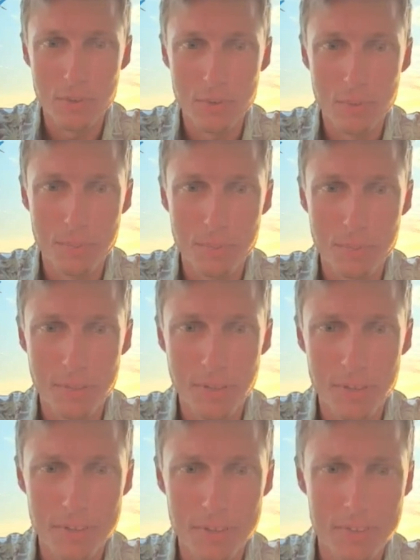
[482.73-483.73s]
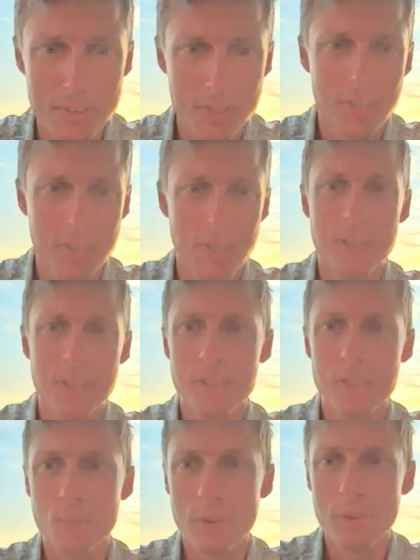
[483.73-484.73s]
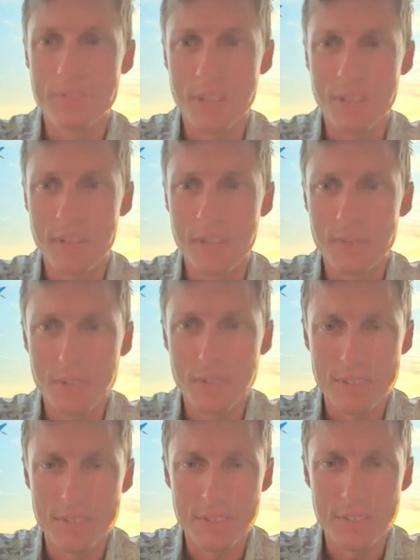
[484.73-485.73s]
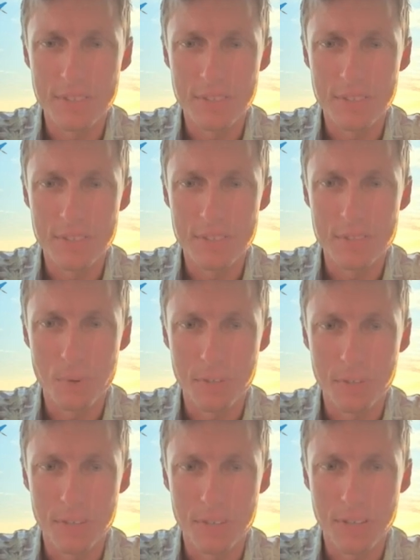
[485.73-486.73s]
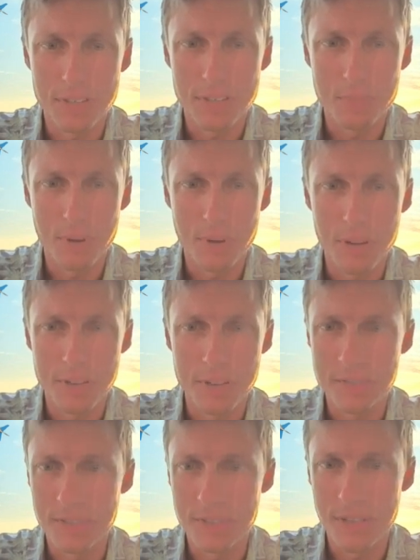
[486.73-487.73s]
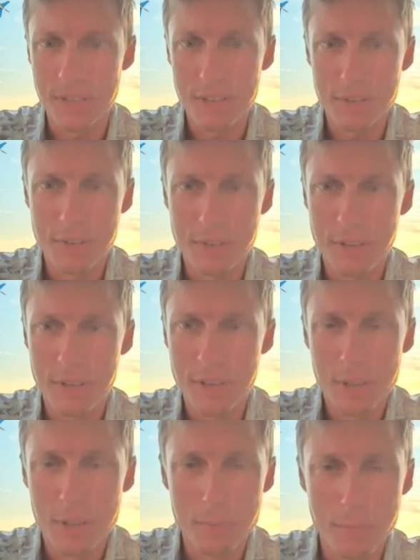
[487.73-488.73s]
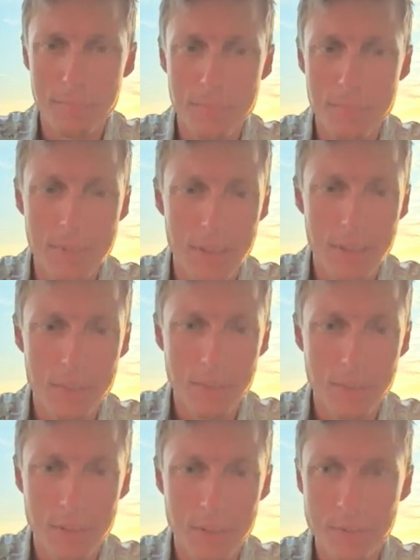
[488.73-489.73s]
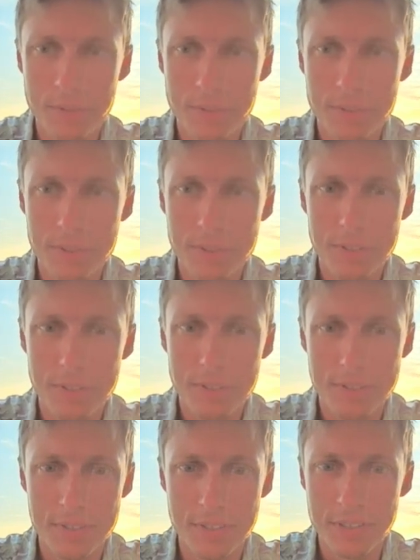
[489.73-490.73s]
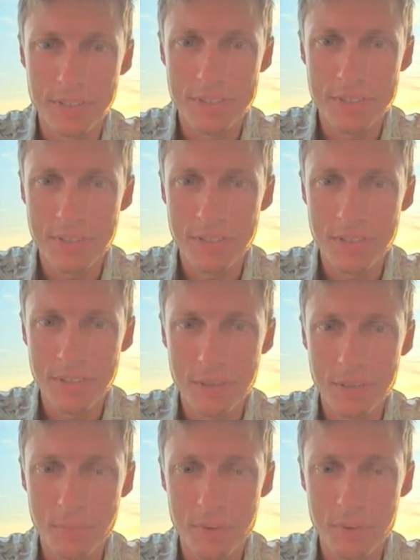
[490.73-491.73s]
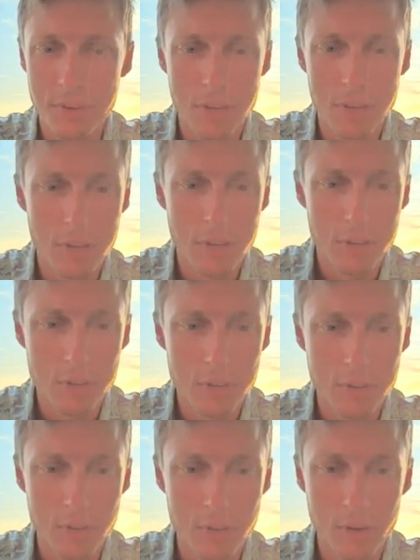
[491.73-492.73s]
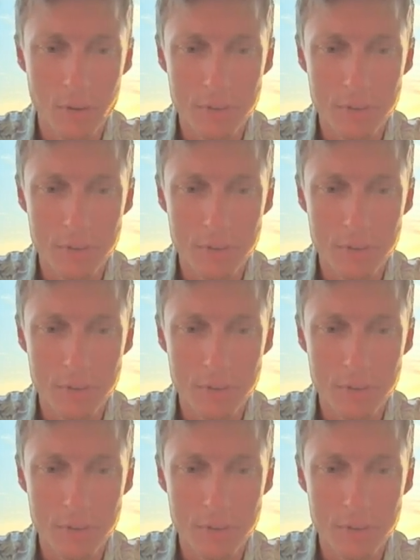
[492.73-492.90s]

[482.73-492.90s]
because it wasn't ever listed in Smart Connect prior to now, but now not only is it listed in there, but you can also